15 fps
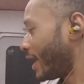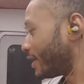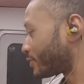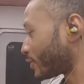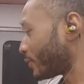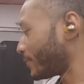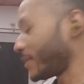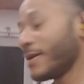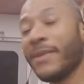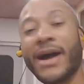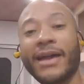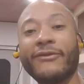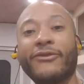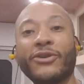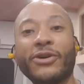So be
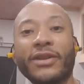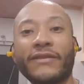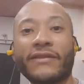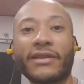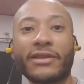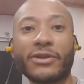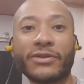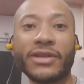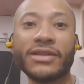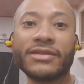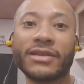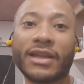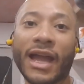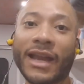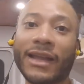mindful of the little
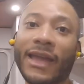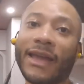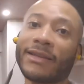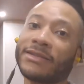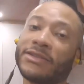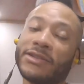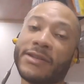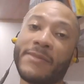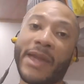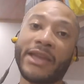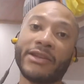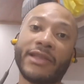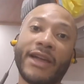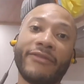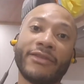things, kind of actually
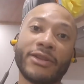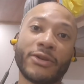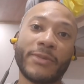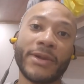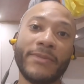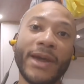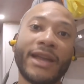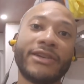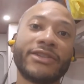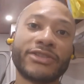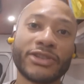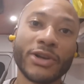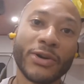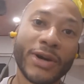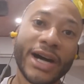make your life a little bit better.
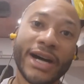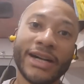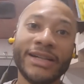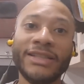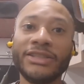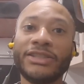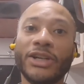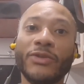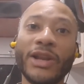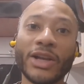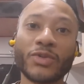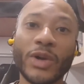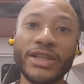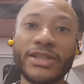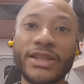So till
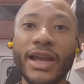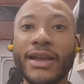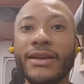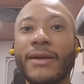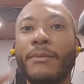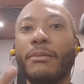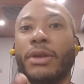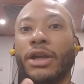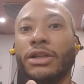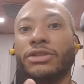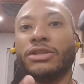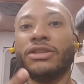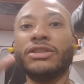next Wednesday. Peace.